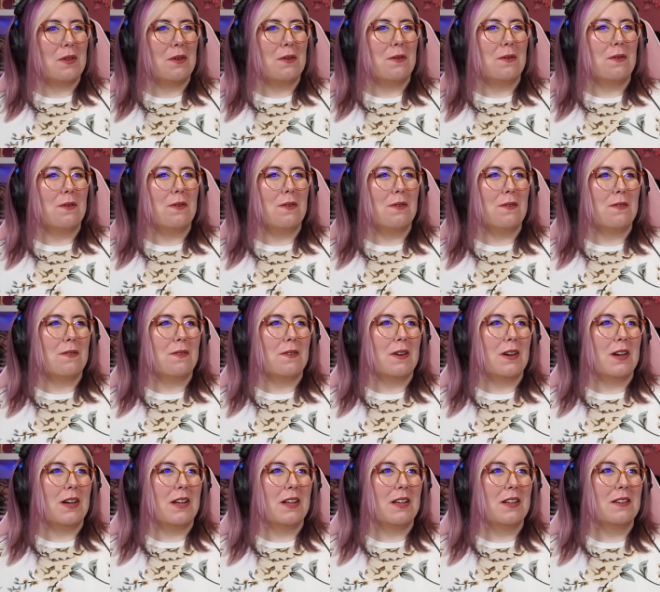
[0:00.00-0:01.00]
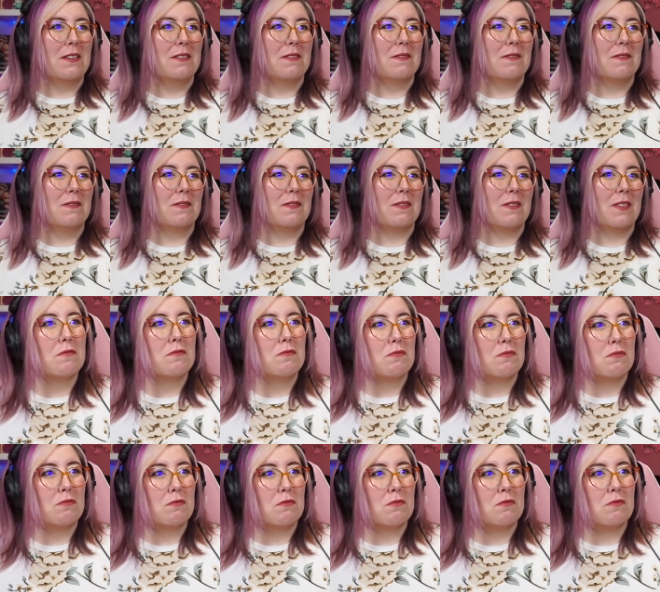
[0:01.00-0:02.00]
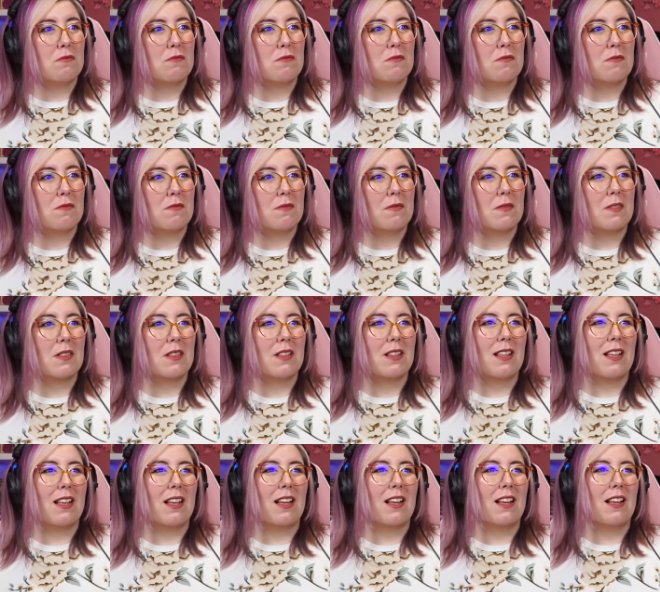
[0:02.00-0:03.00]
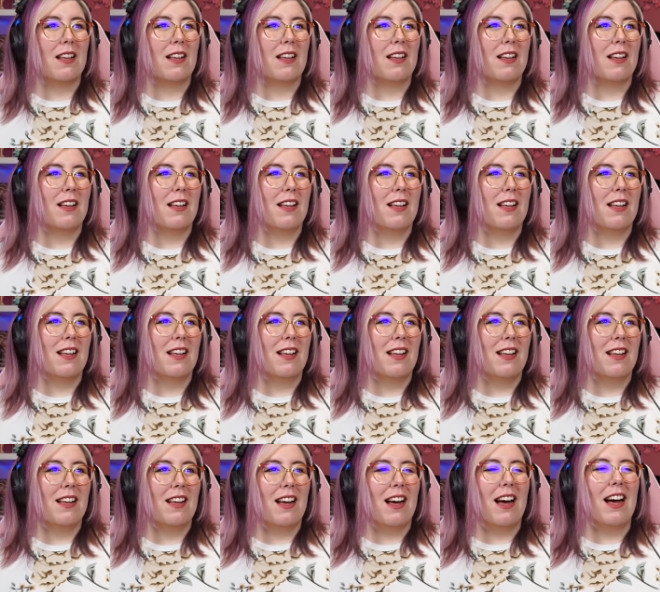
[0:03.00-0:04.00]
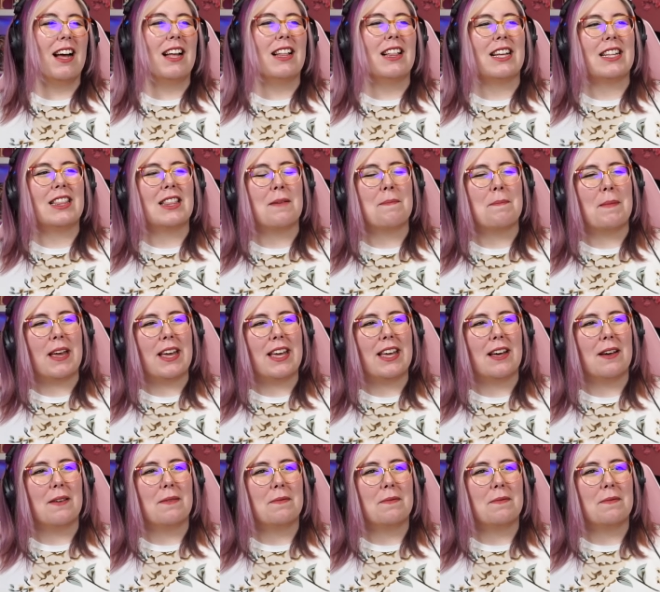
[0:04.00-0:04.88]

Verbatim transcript: Ooh. Free from evil! I like the makeup.